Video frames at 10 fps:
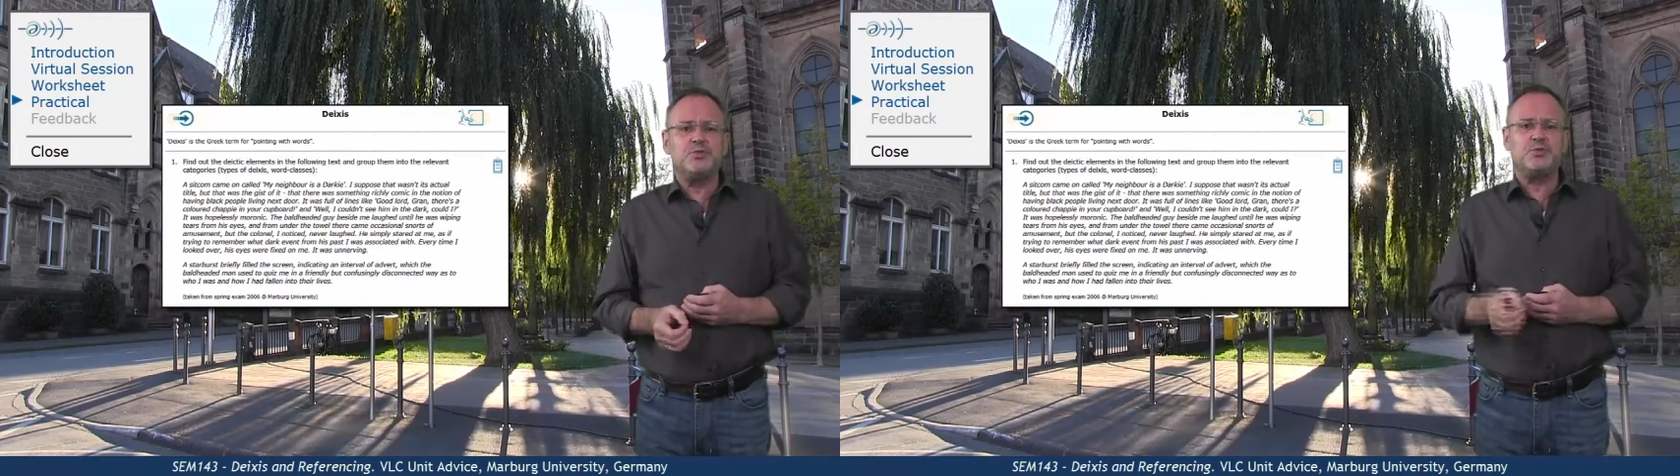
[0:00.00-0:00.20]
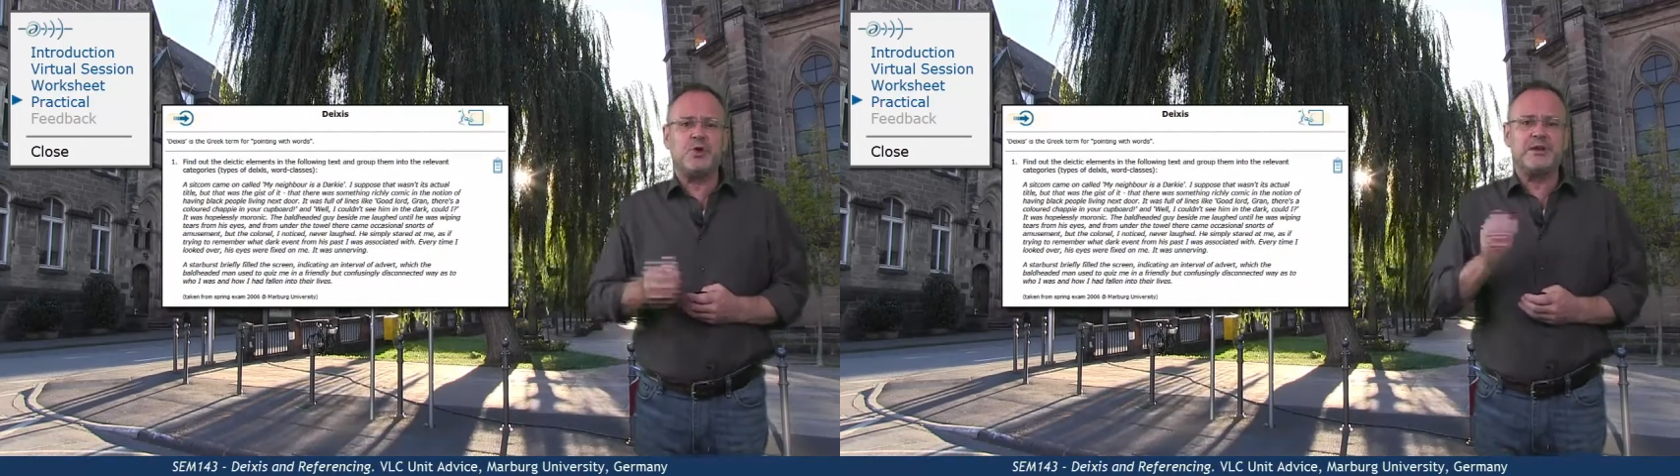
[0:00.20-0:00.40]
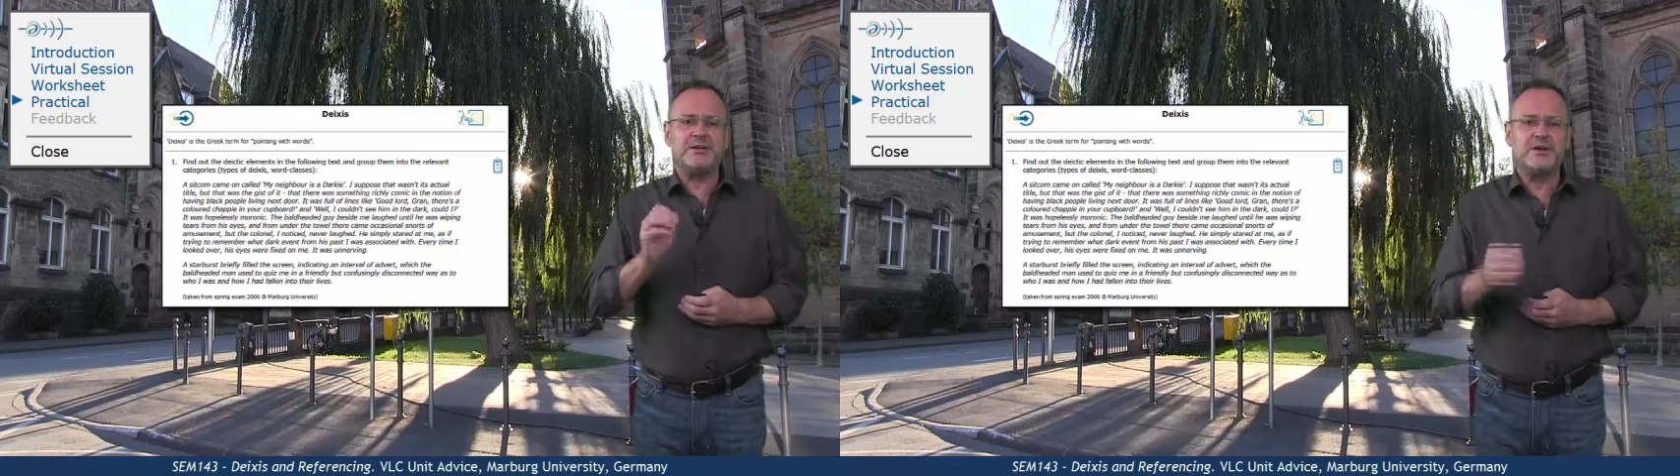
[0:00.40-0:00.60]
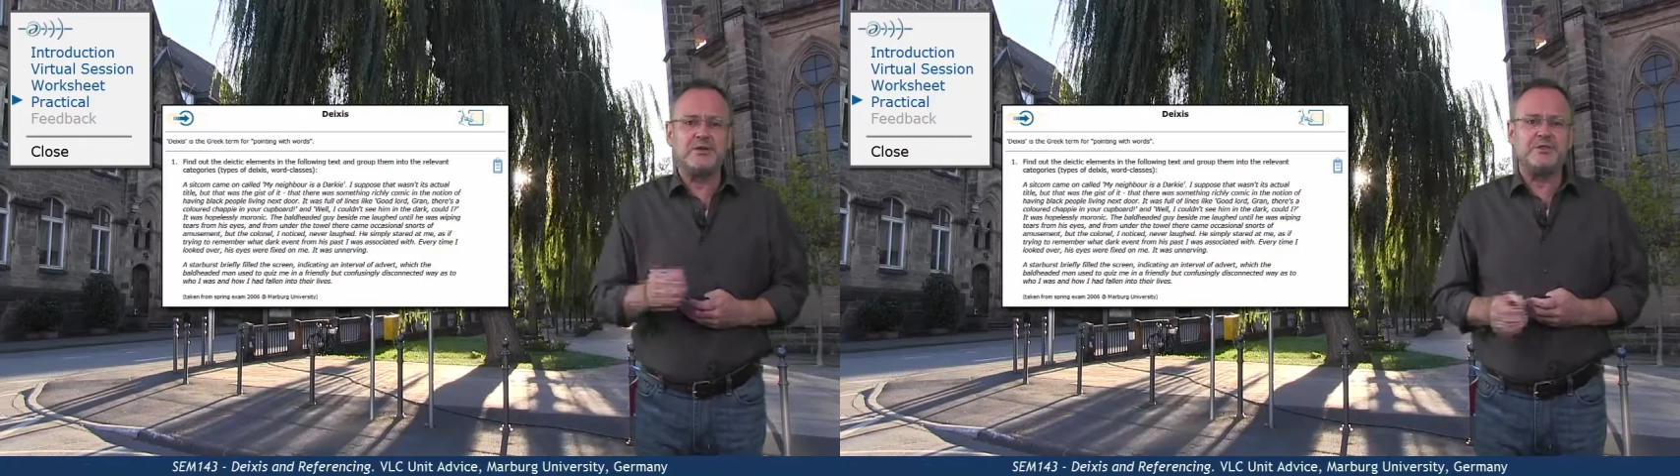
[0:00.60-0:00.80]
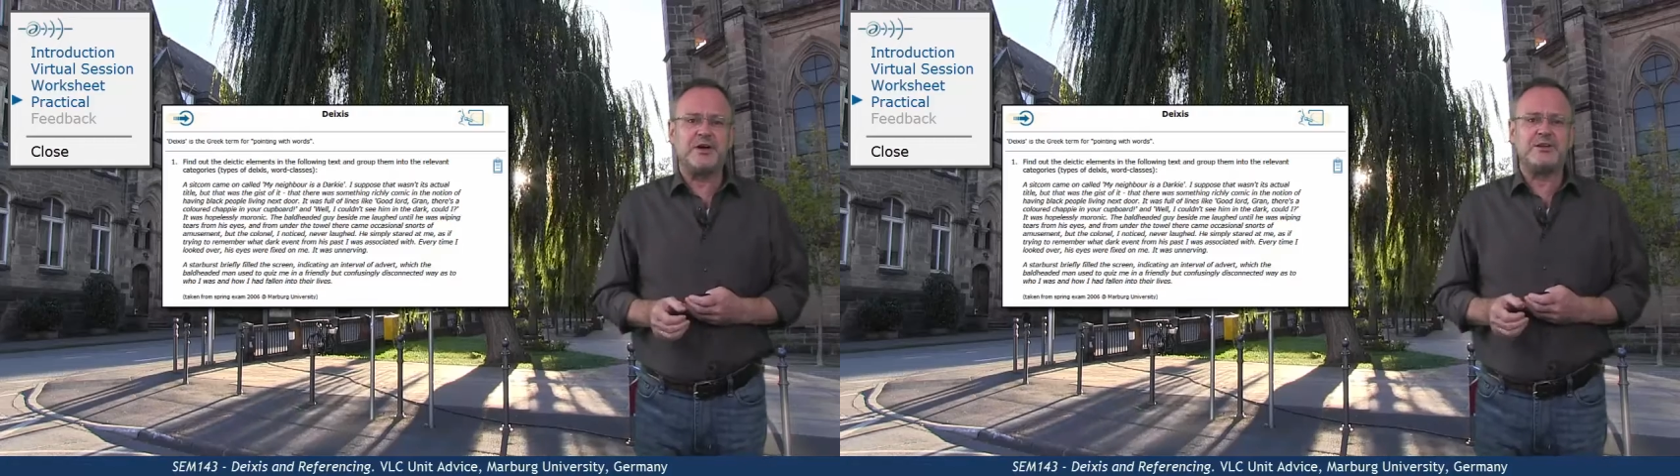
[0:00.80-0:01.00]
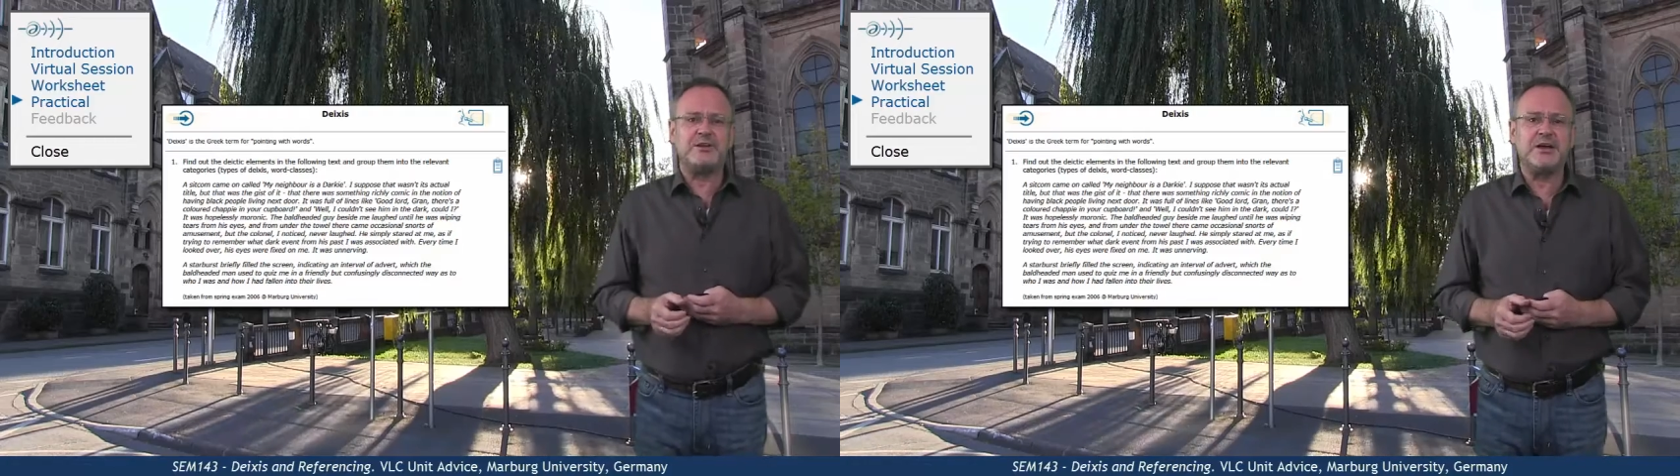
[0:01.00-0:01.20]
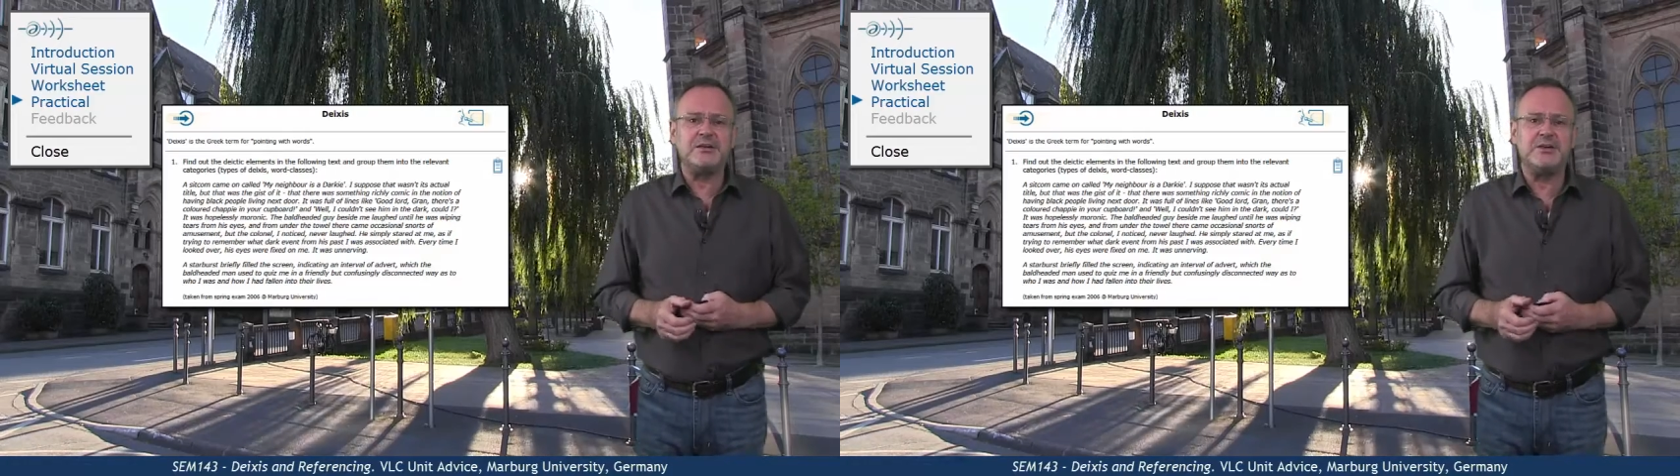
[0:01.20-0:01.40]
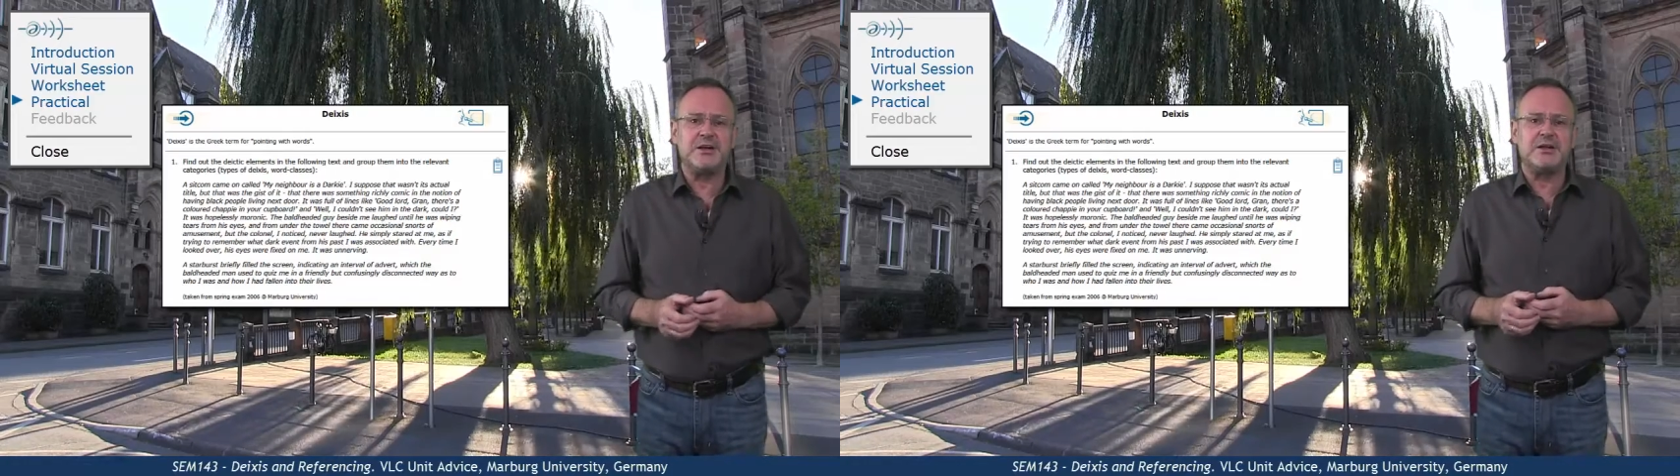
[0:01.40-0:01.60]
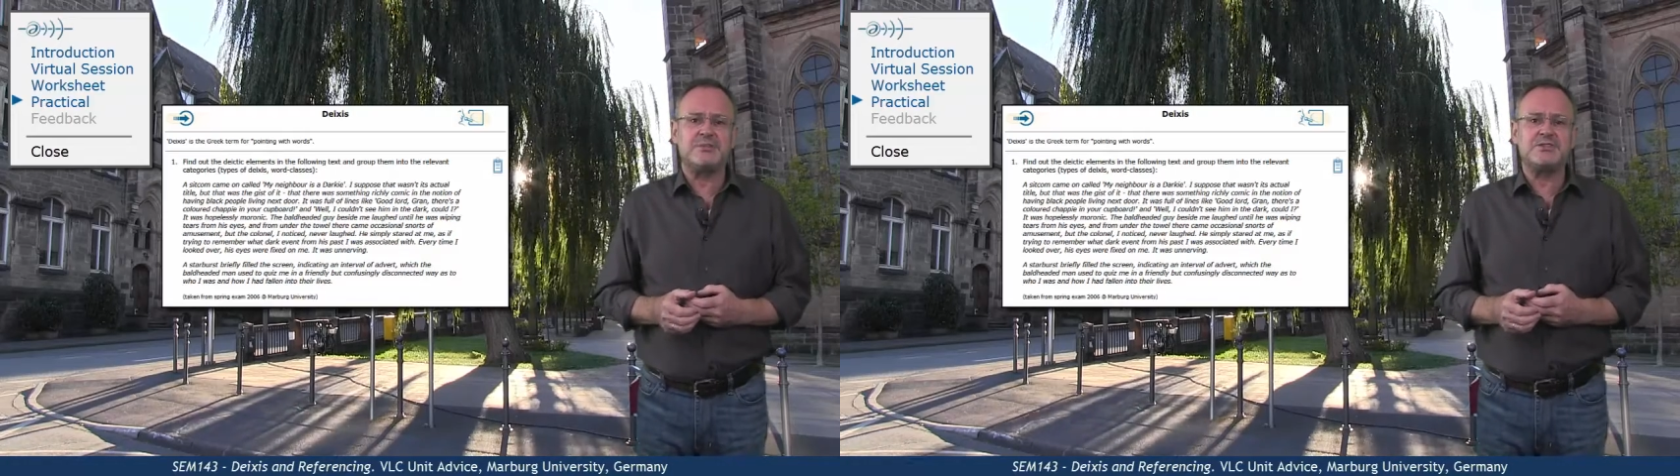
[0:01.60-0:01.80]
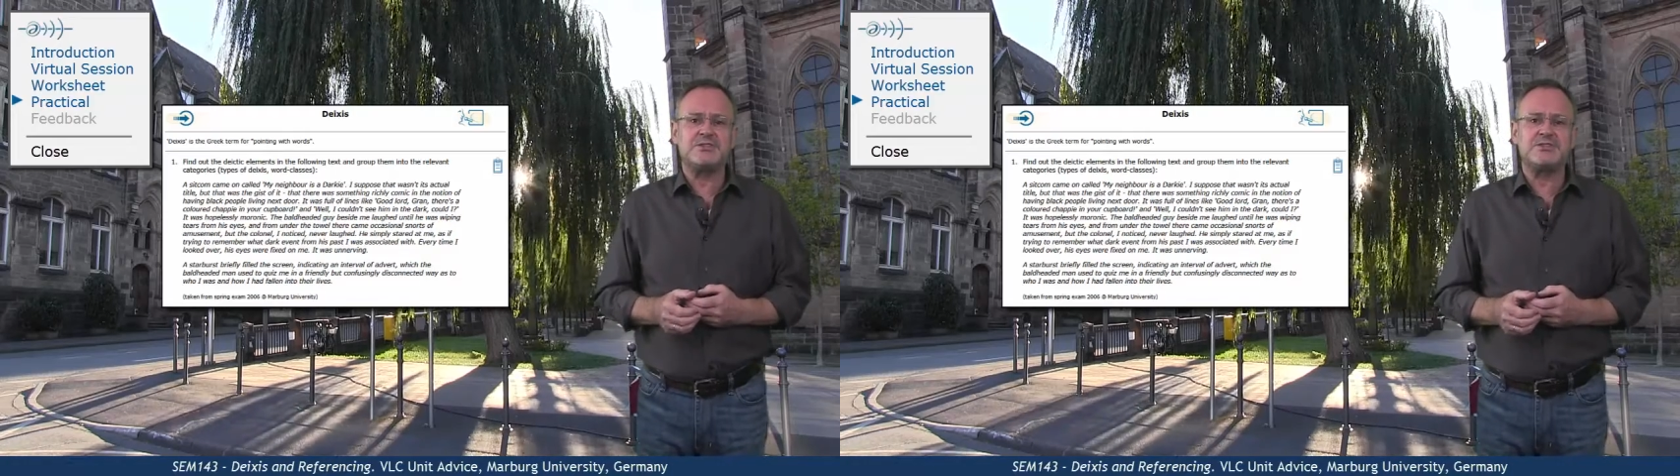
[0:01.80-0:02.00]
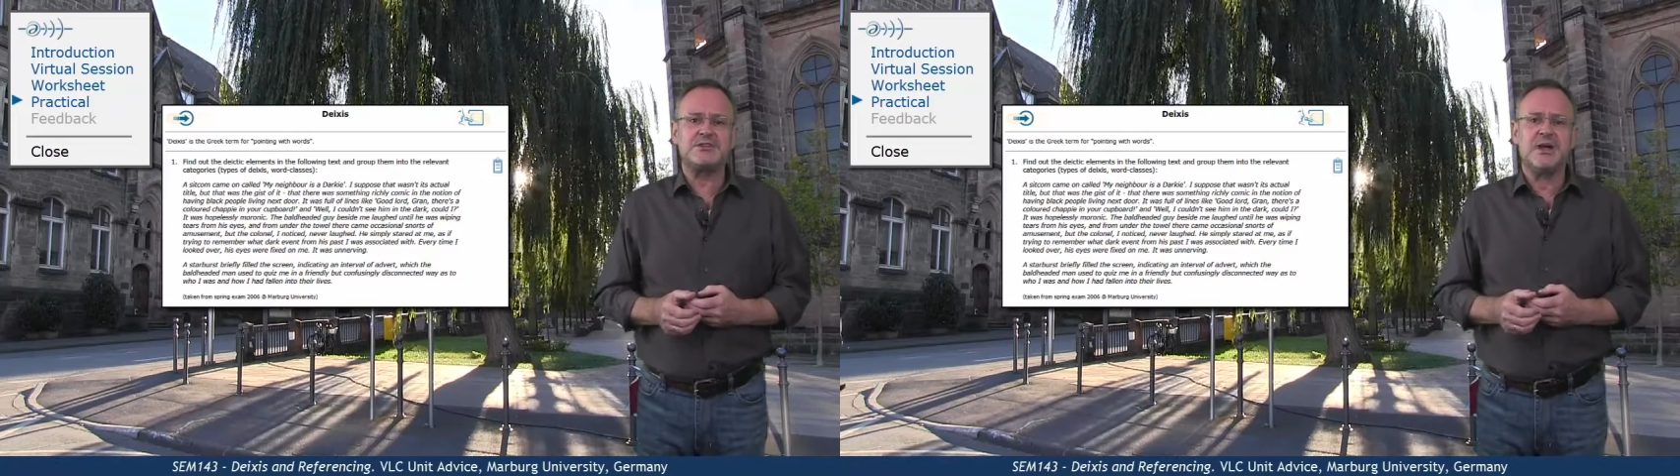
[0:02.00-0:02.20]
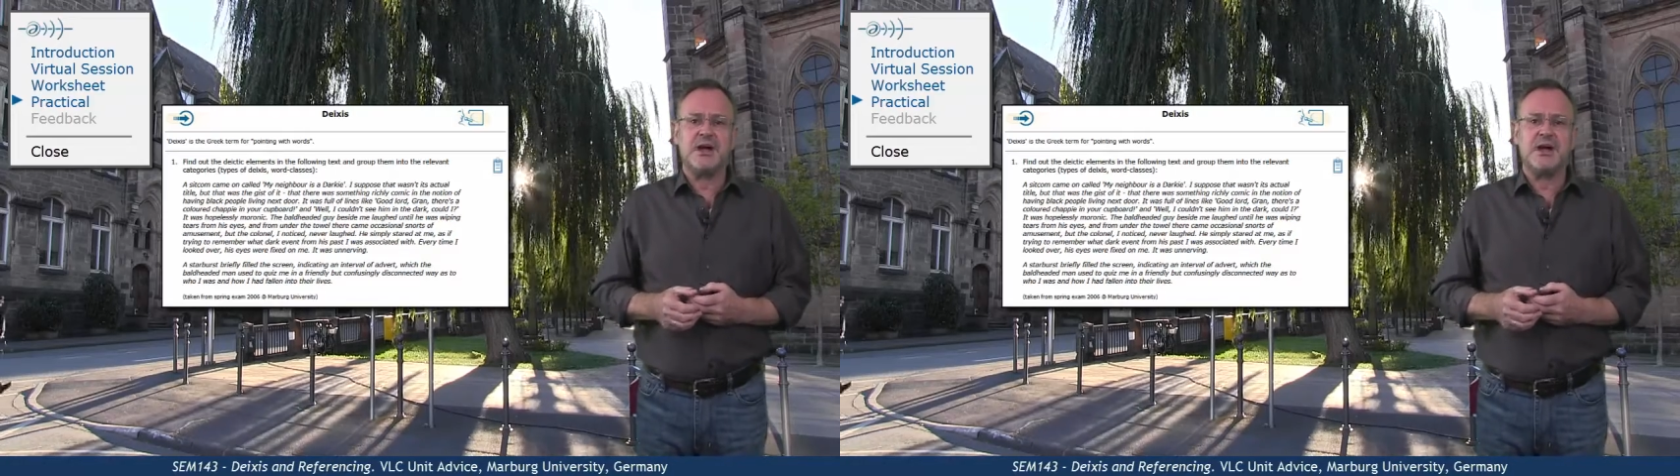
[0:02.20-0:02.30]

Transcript: to identify deictic elements